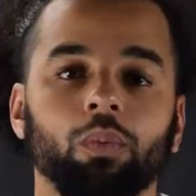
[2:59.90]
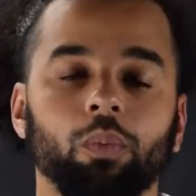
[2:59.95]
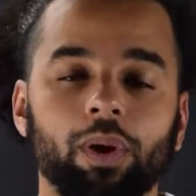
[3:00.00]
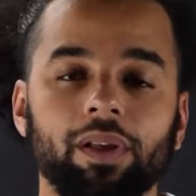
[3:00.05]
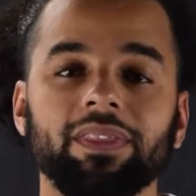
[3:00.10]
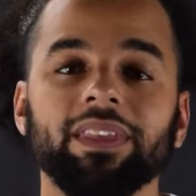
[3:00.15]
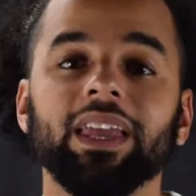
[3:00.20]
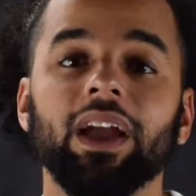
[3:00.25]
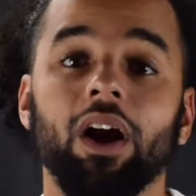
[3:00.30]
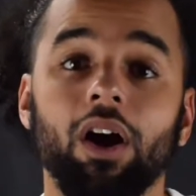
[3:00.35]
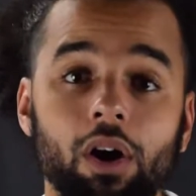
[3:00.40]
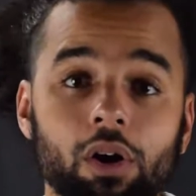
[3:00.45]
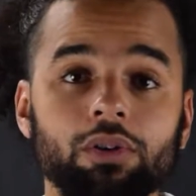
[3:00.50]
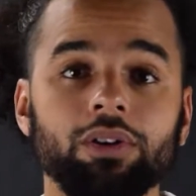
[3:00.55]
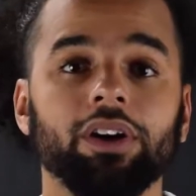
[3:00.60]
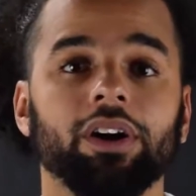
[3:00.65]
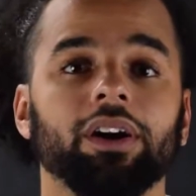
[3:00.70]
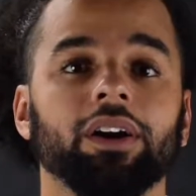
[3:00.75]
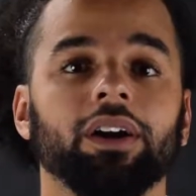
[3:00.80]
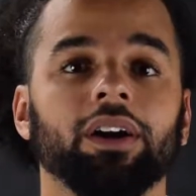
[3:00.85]
When the
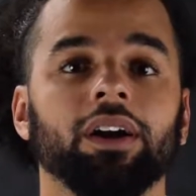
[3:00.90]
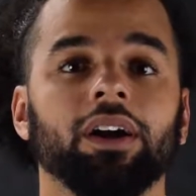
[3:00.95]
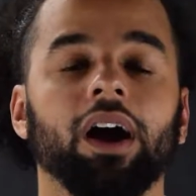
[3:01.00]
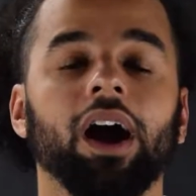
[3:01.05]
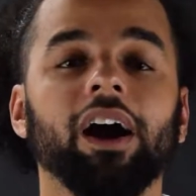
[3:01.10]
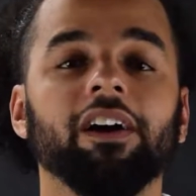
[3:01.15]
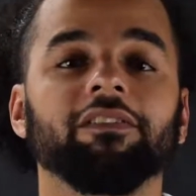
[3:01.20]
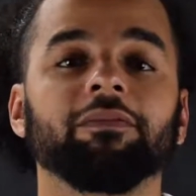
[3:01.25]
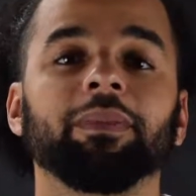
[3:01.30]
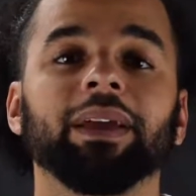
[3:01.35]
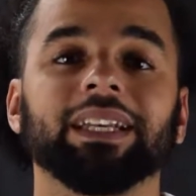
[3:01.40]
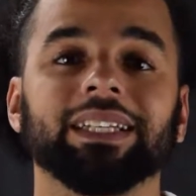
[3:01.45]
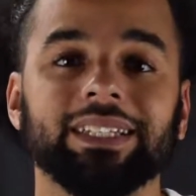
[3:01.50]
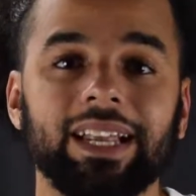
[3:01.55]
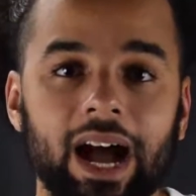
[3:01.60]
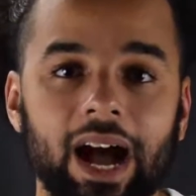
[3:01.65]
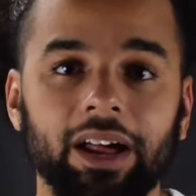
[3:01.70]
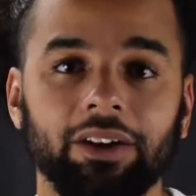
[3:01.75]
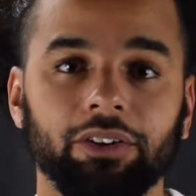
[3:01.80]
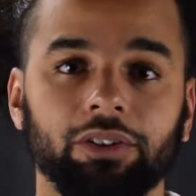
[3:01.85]
owner of
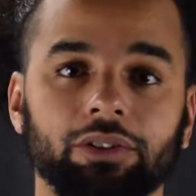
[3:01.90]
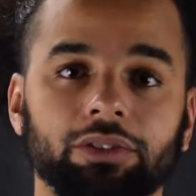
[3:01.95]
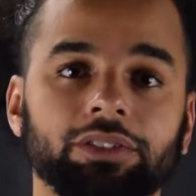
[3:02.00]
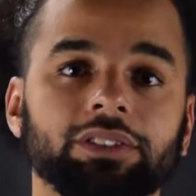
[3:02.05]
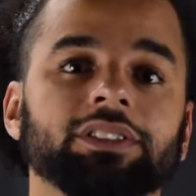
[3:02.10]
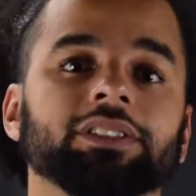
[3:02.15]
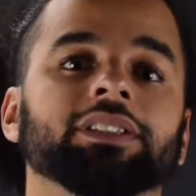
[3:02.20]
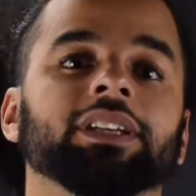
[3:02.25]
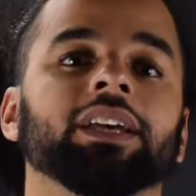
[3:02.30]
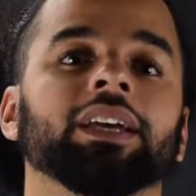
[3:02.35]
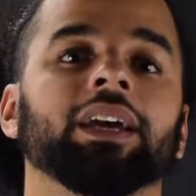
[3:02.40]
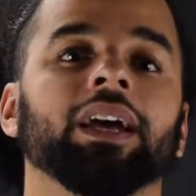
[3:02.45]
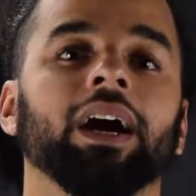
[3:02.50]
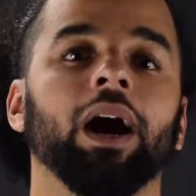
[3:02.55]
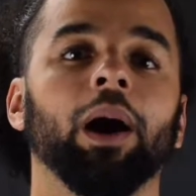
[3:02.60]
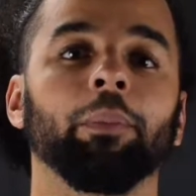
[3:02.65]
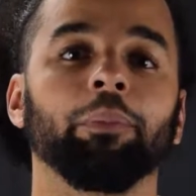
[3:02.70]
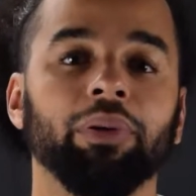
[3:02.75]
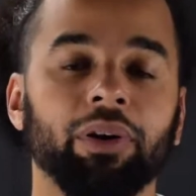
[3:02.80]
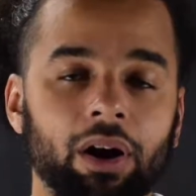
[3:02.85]
McDonald's
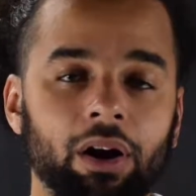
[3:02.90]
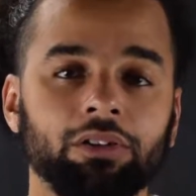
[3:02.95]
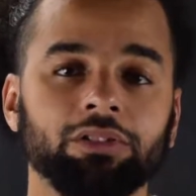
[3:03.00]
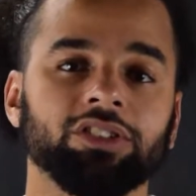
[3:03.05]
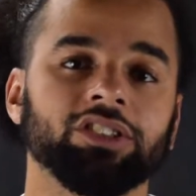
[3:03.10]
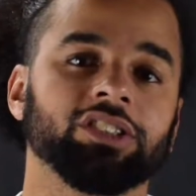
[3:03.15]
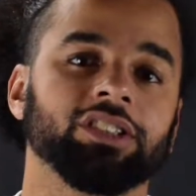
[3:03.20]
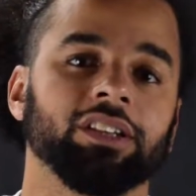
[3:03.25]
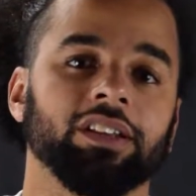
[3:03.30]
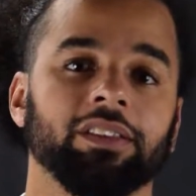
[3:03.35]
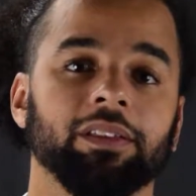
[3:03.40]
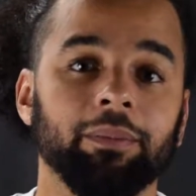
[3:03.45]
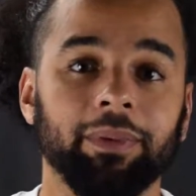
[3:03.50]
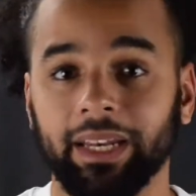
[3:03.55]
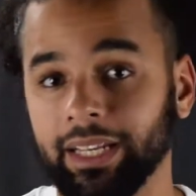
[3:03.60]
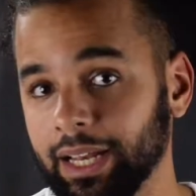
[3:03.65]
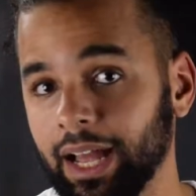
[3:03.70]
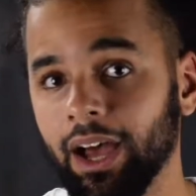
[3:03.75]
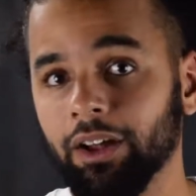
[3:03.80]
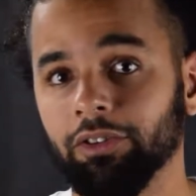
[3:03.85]
approached the
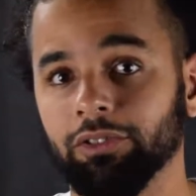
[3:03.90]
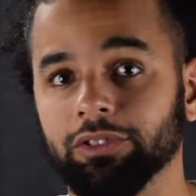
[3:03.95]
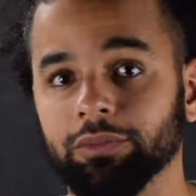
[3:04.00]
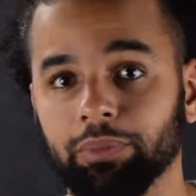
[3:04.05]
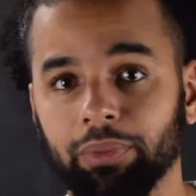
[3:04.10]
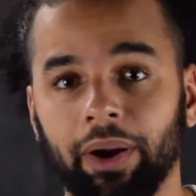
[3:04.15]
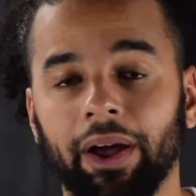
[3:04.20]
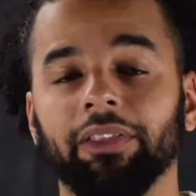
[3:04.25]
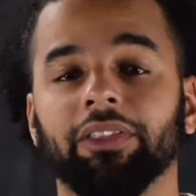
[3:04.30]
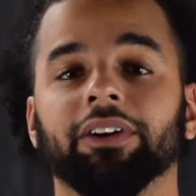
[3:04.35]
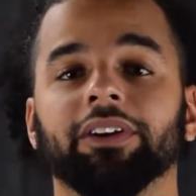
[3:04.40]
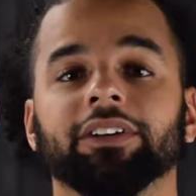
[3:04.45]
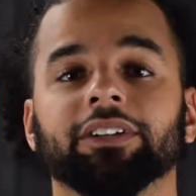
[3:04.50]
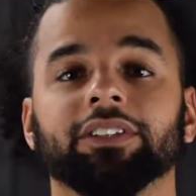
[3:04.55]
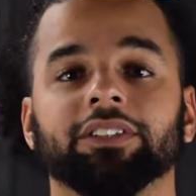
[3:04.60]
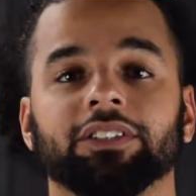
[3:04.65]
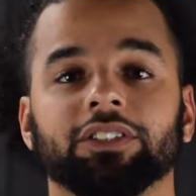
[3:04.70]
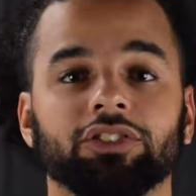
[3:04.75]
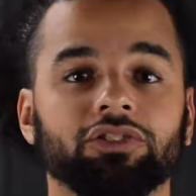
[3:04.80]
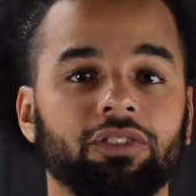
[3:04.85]
McDonald's
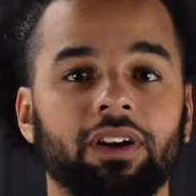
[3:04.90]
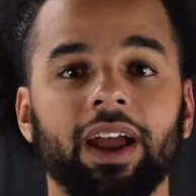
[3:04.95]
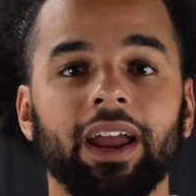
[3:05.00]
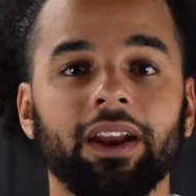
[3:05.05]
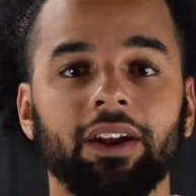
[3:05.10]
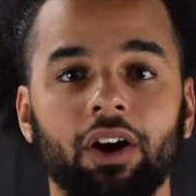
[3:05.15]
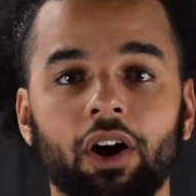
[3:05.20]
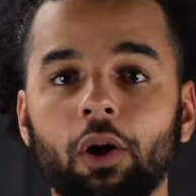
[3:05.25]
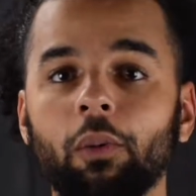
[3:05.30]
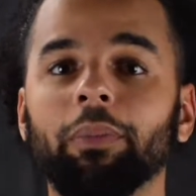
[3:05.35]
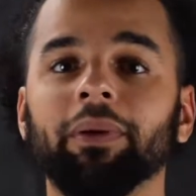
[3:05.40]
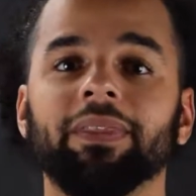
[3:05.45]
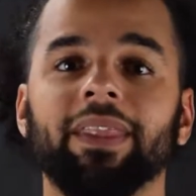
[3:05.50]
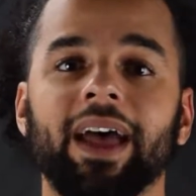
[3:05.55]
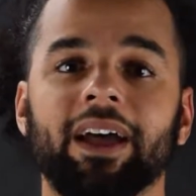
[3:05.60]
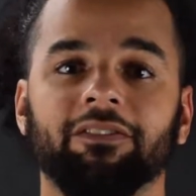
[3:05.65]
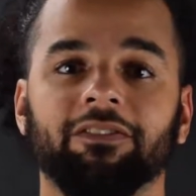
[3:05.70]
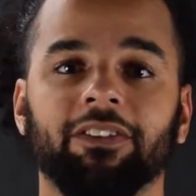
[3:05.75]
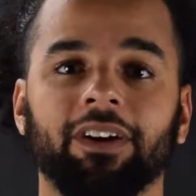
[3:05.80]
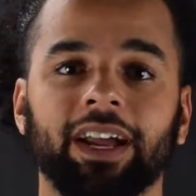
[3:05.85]
brothers to try and open
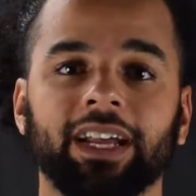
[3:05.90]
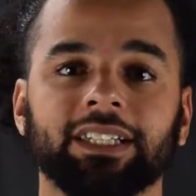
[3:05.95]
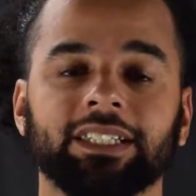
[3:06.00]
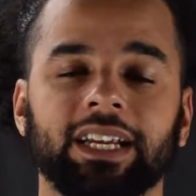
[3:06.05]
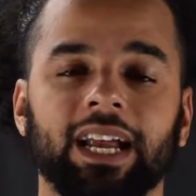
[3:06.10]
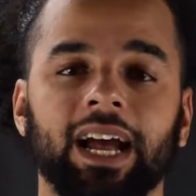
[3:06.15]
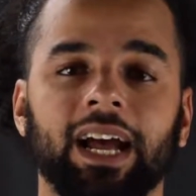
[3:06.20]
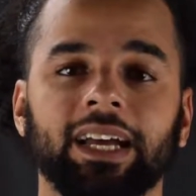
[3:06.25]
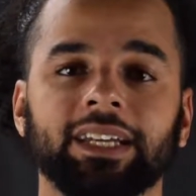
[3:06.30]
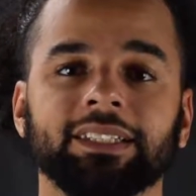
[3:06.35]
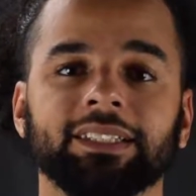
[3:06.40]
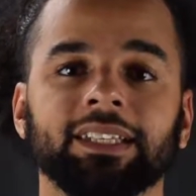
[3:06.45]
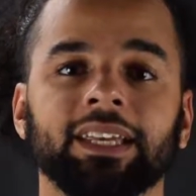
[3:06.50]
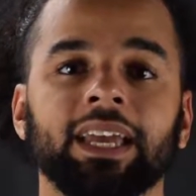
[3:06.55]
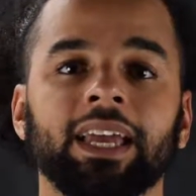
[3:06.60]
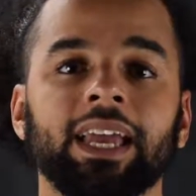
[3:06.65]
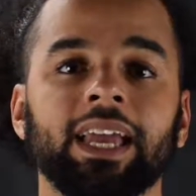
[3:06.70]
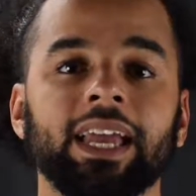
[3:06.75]
that franchise,